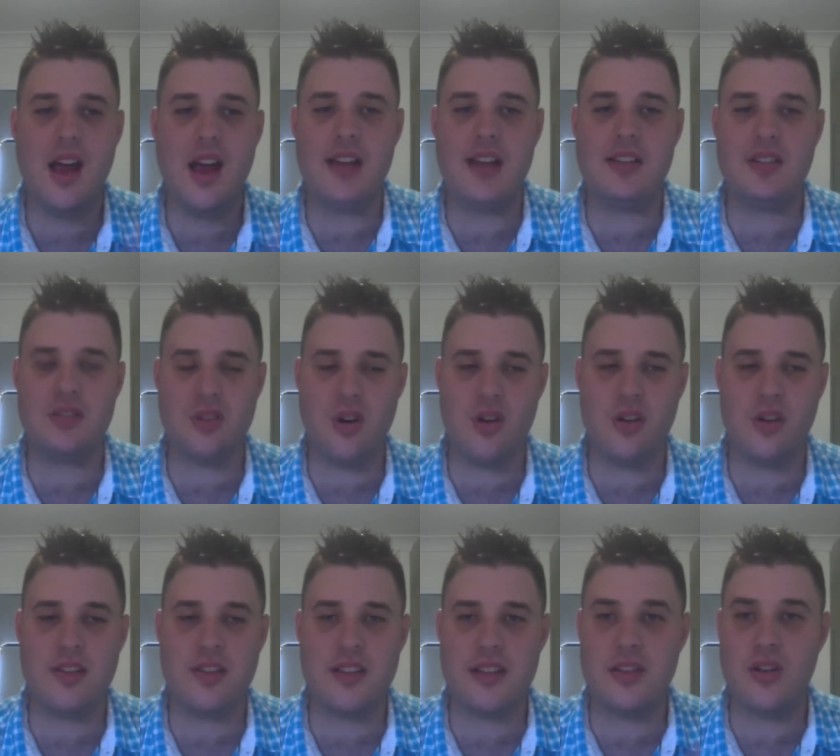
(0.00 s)
a song
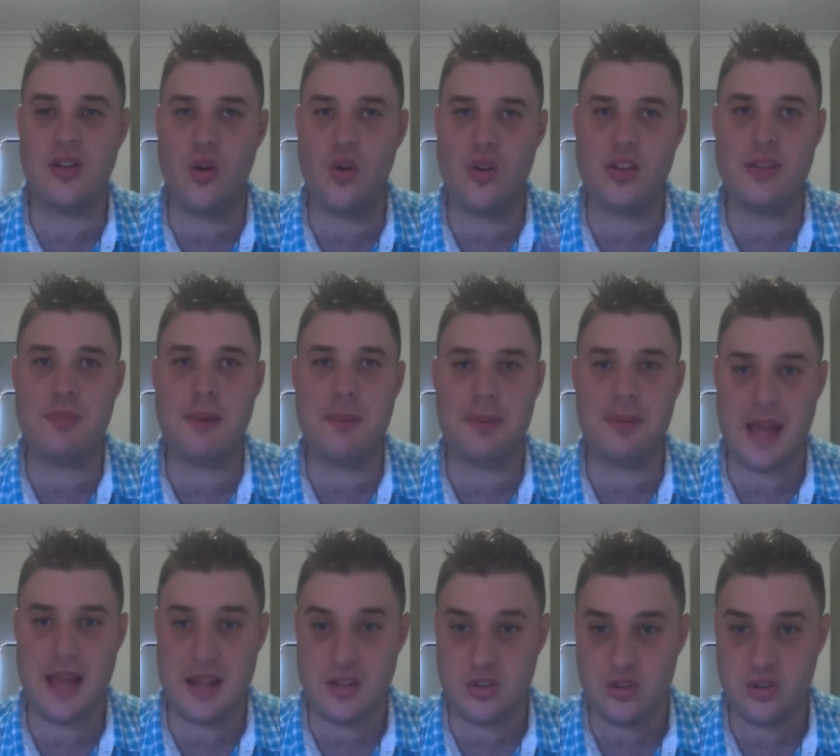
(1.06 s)
that's going to be
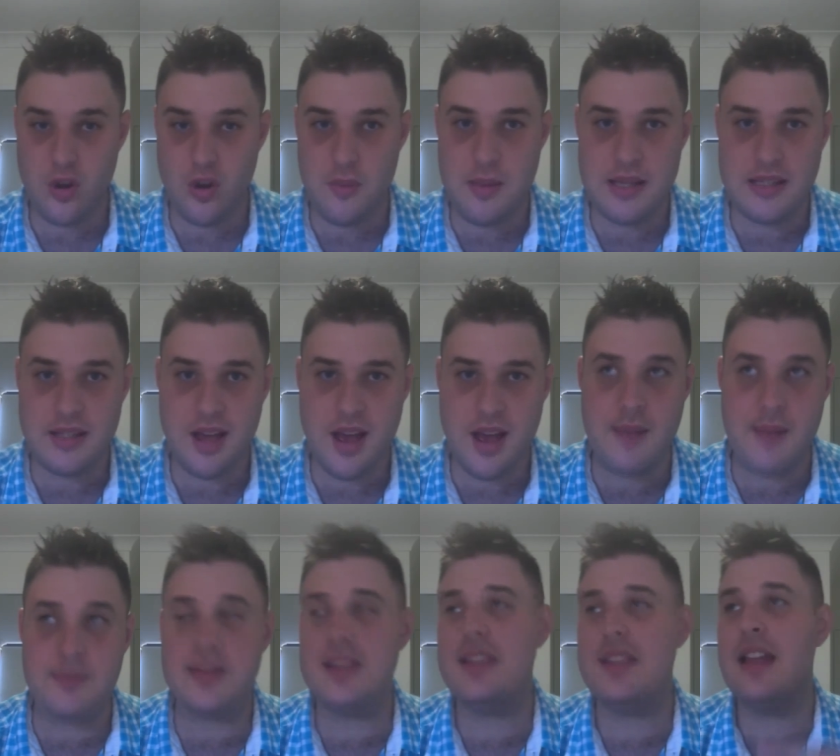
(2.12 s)
played so many
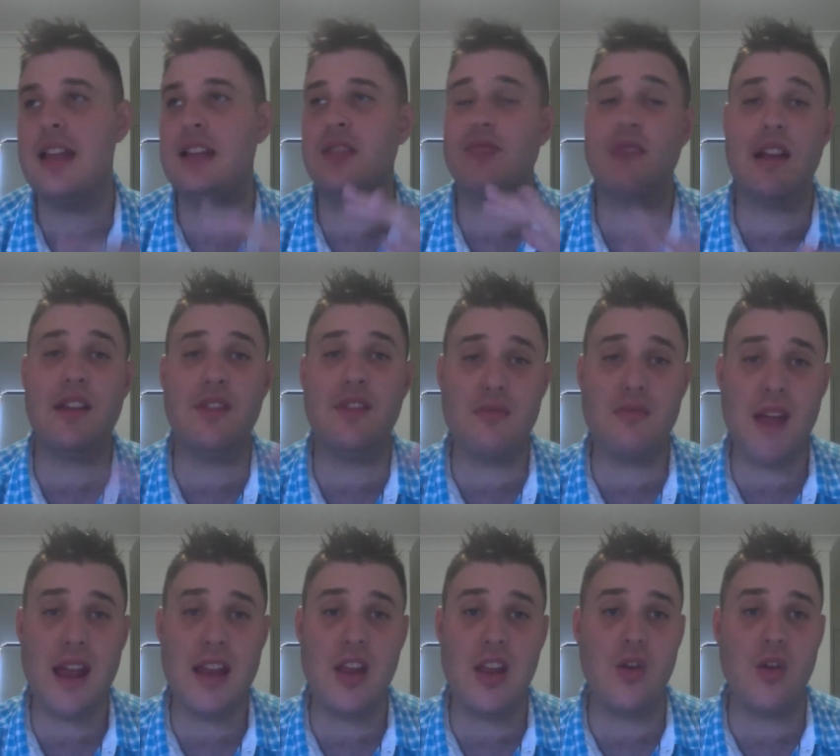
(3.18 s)
times that it's ready for
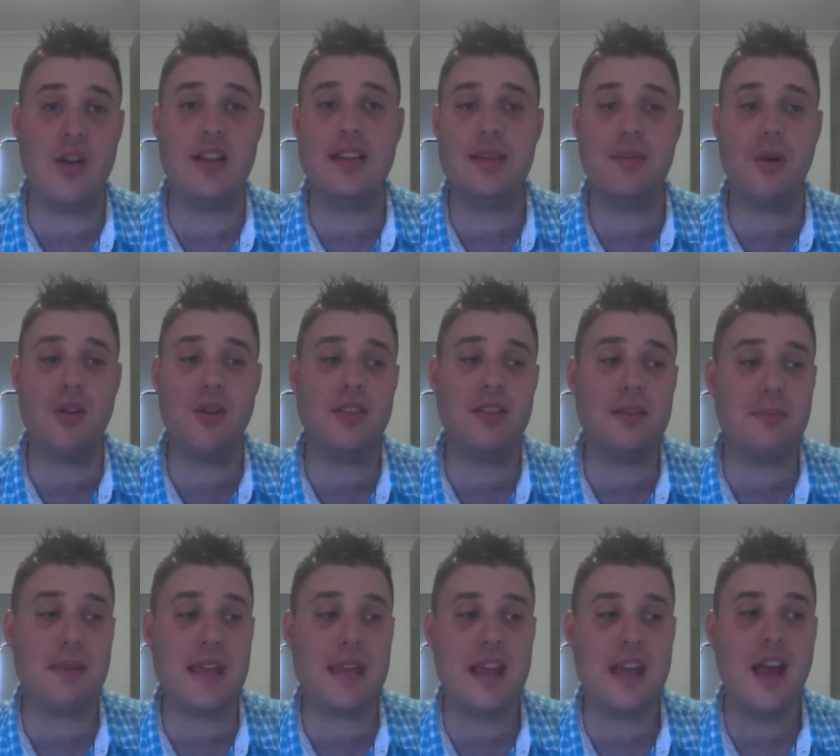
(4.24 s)
radio. It's supposed to
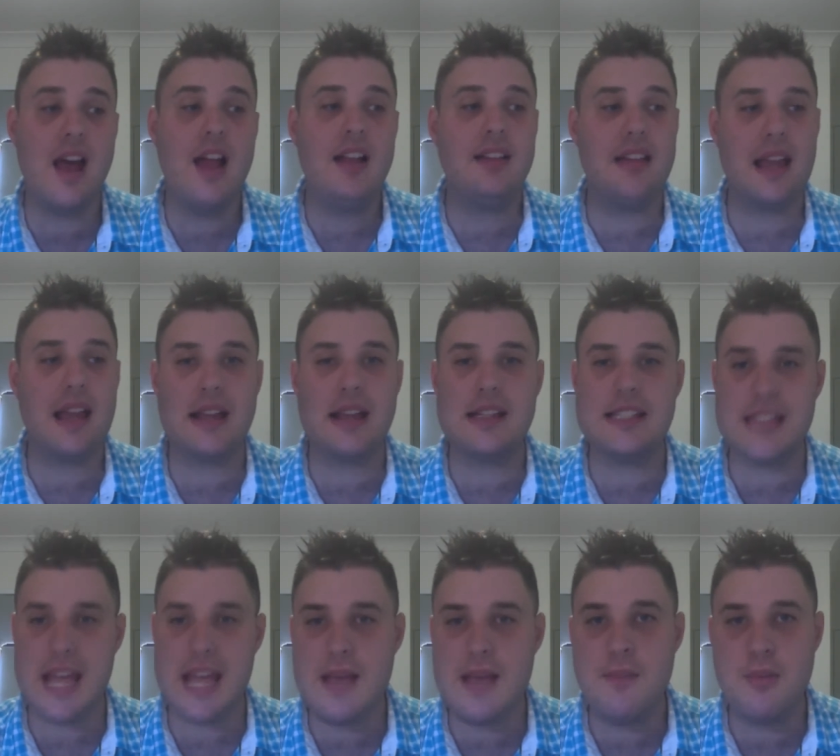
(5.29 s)
be like a
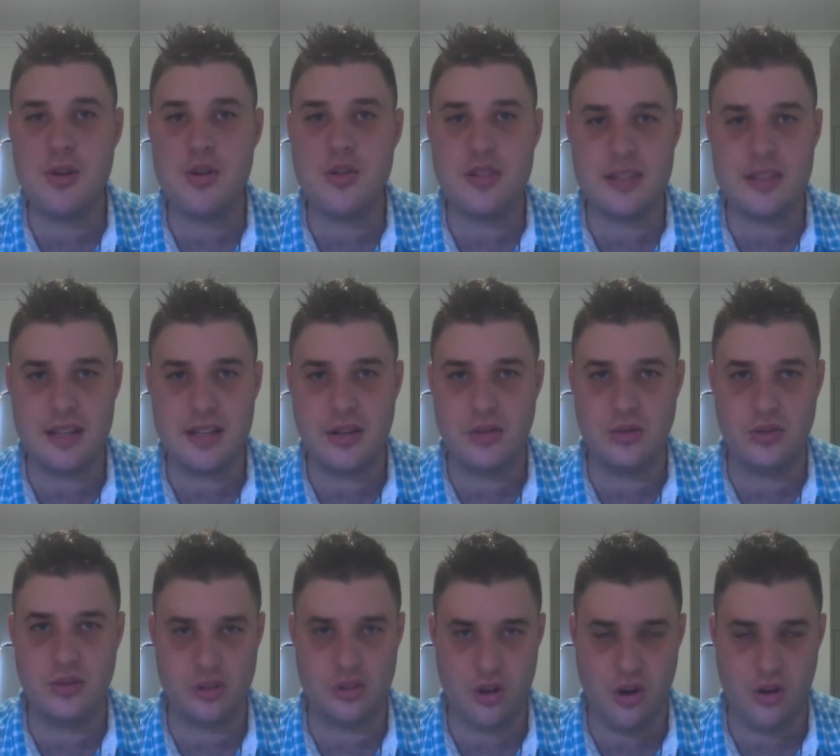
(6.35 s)
debut single
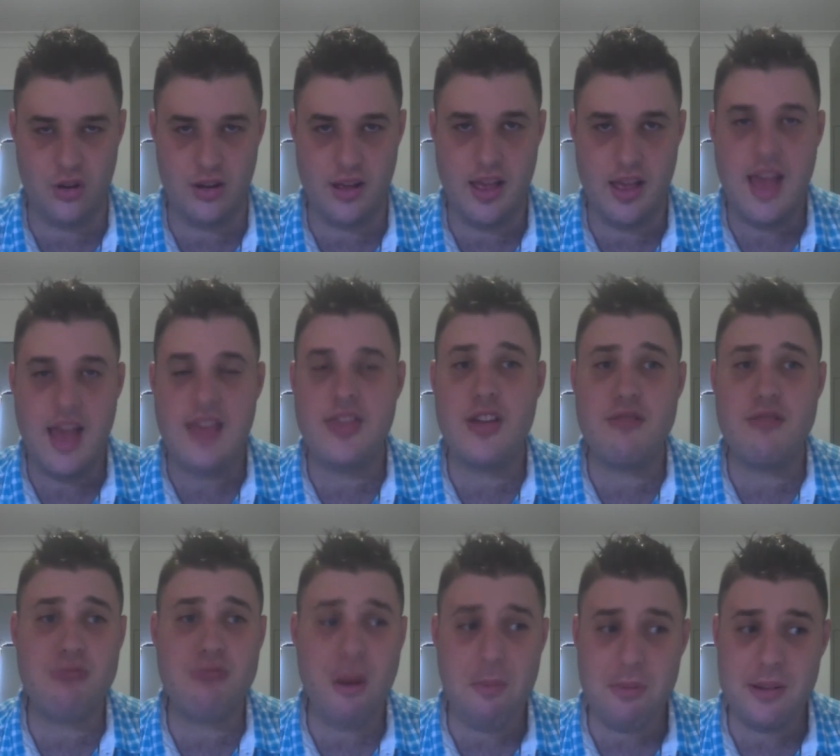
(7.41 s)
song that
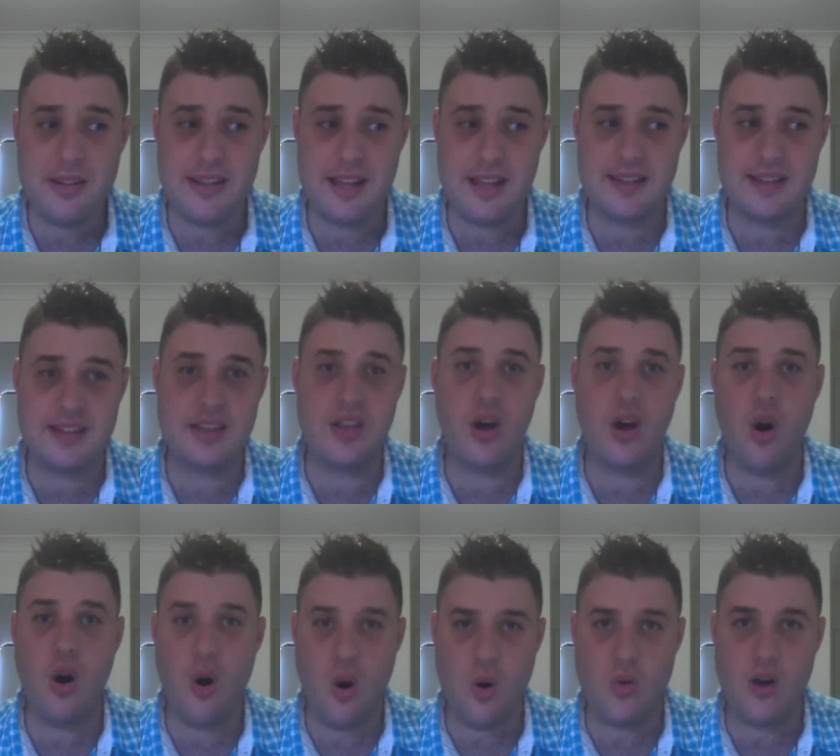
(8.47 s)
represents the
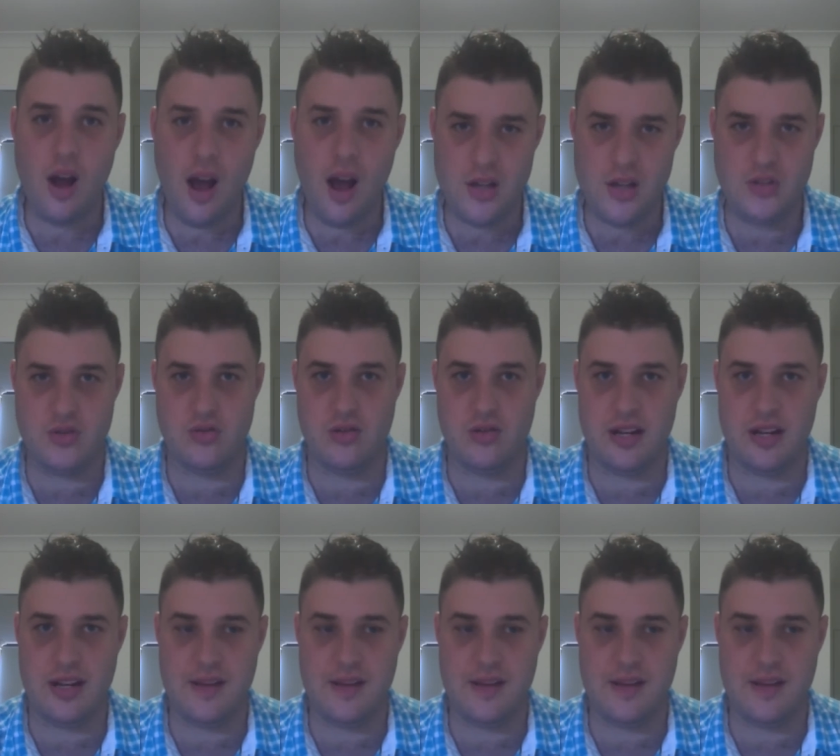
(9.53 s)
whole country.